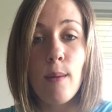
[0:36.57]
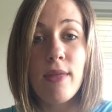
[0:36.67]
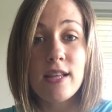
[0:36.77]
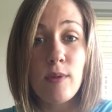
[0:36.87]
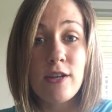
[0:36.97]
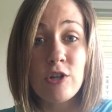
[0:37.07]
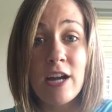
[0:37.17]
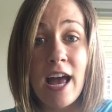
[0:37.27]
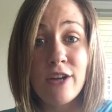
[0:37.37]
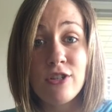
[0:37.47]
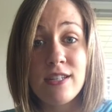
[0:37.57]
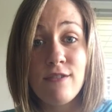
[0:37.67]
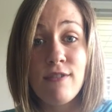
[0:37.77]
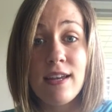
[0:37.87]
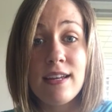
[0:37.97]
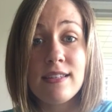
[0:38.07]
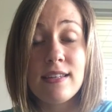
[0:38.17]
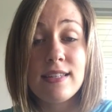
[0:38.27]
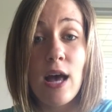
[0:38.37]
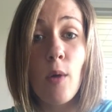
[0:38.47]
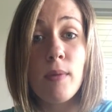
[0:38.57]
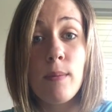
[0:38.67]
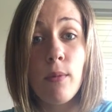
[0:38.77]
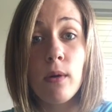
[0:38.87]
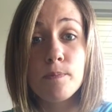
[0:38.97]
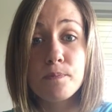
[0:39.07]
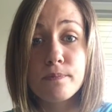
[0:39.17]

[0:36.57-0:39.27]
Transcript: That's why I started Ashley Z Fitness, is to help people